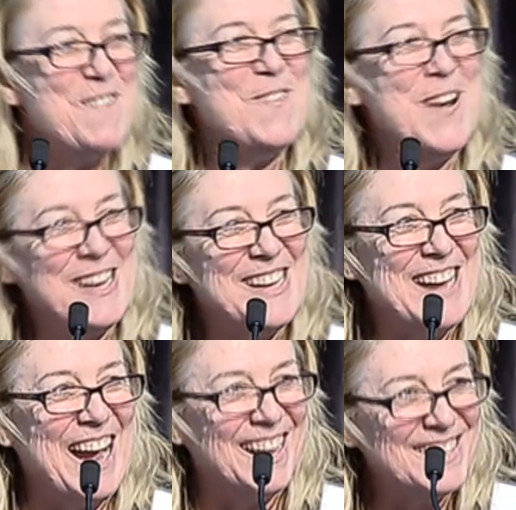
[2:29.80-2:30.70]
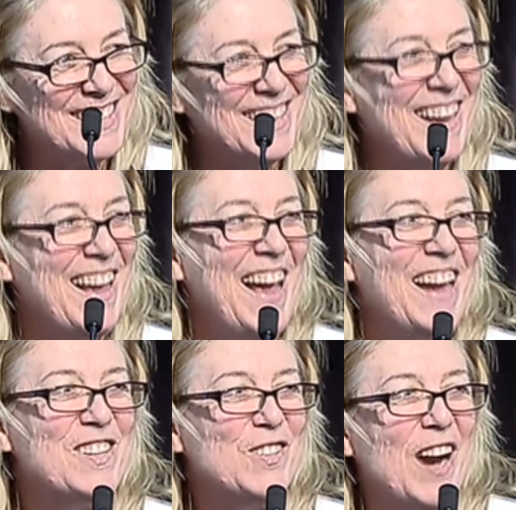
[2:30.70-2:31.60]
work it out,
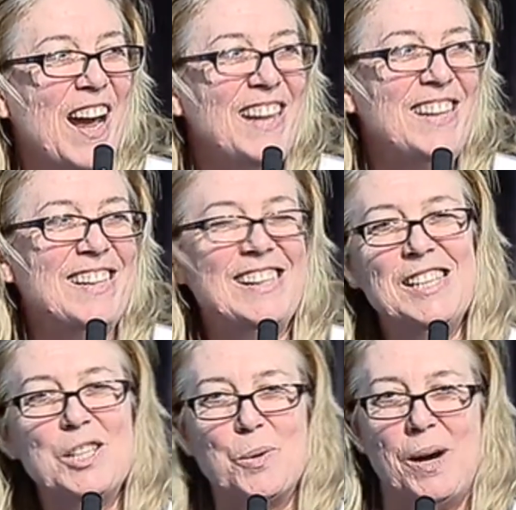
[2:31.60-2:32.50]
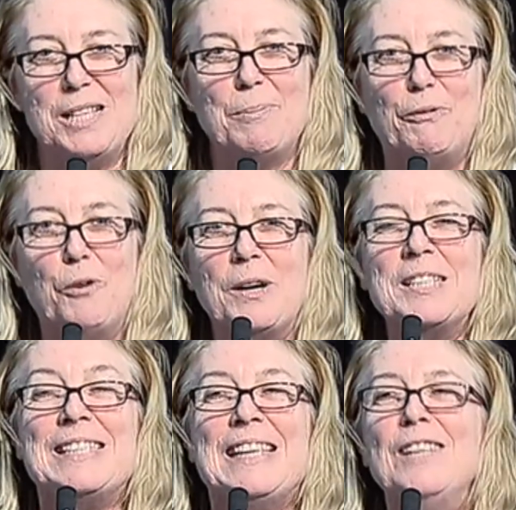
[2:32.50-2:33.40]
and trial it at least twice before a
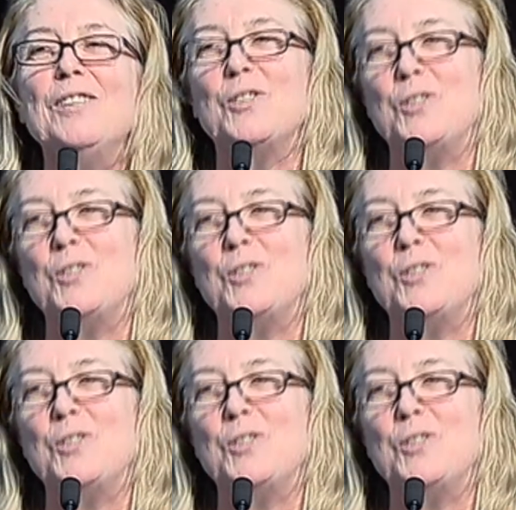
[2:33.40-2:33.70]
single